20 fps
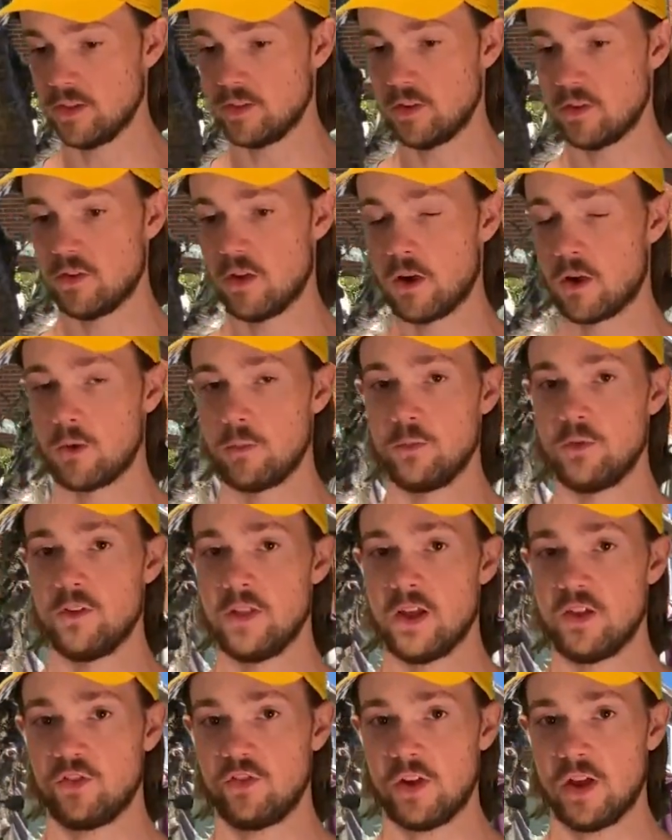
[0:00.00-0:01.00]
to tuck them to
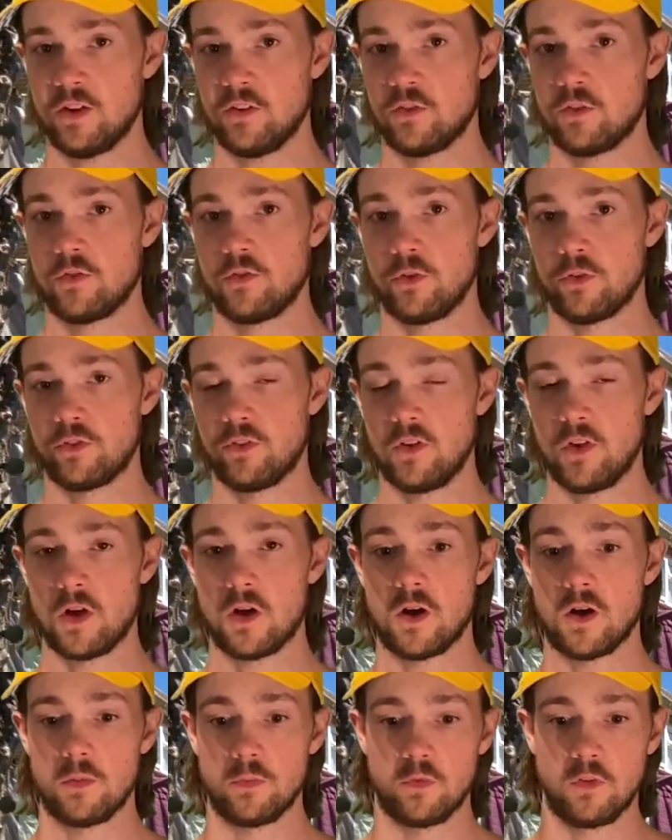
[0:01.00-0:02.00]
their chest, cross the
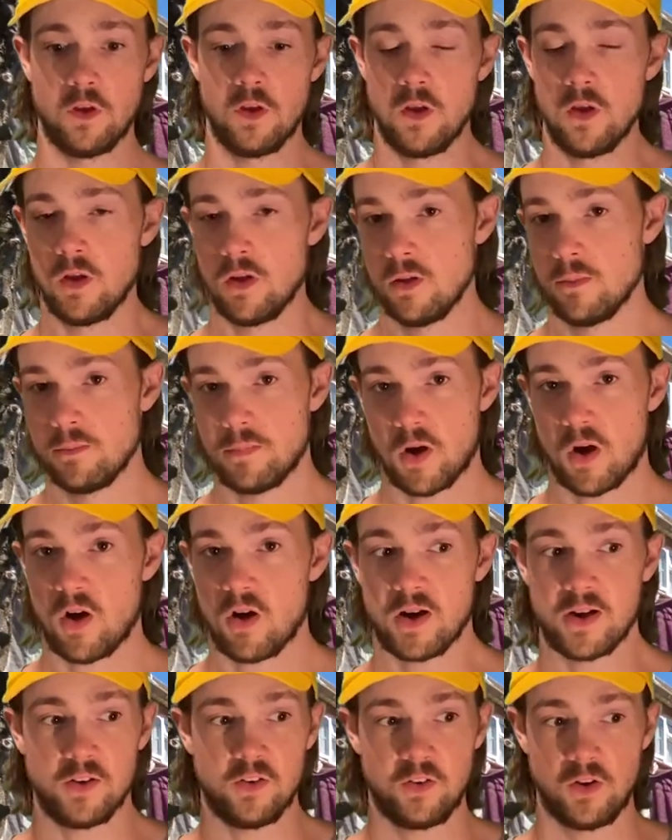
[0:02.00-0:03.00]
arms,
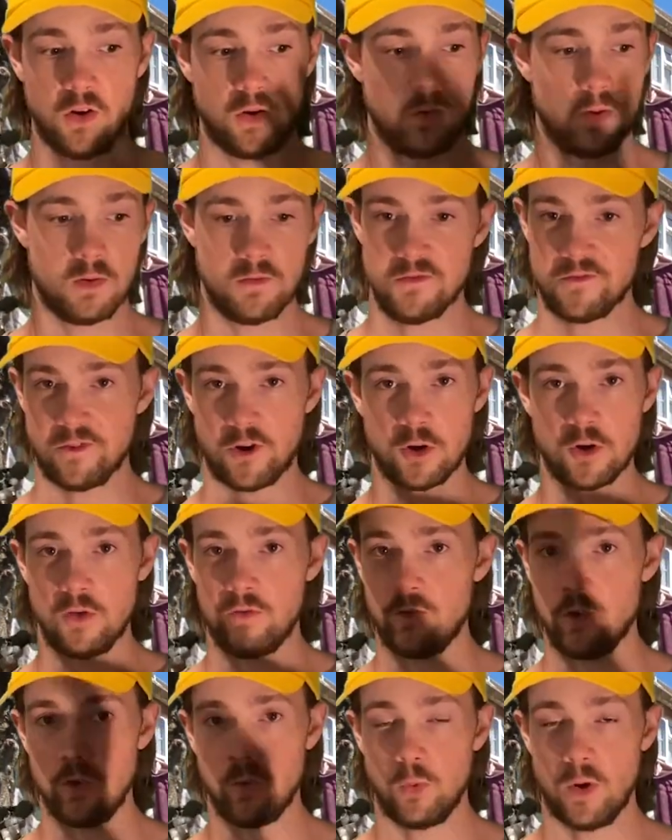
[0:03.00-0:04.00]
behind you, in front of
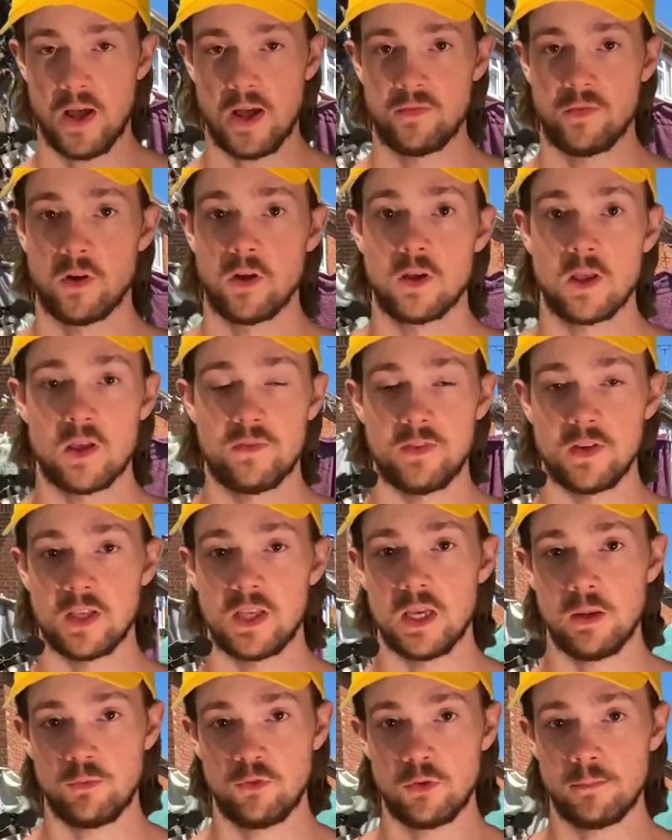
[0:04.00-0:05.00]
you, whatever. If it
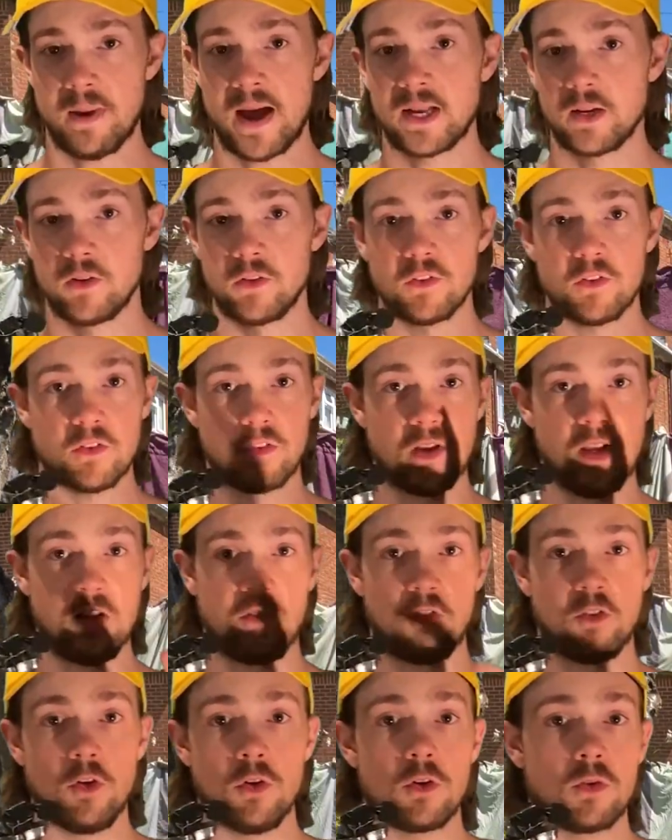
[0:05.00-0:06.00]
keeps you balanced, it's
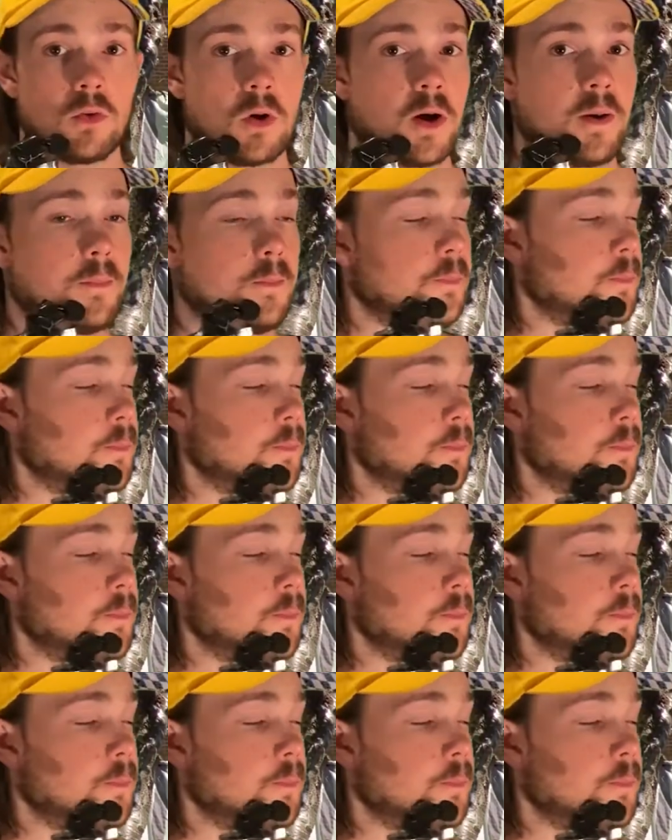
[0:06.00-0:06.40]
good, alright?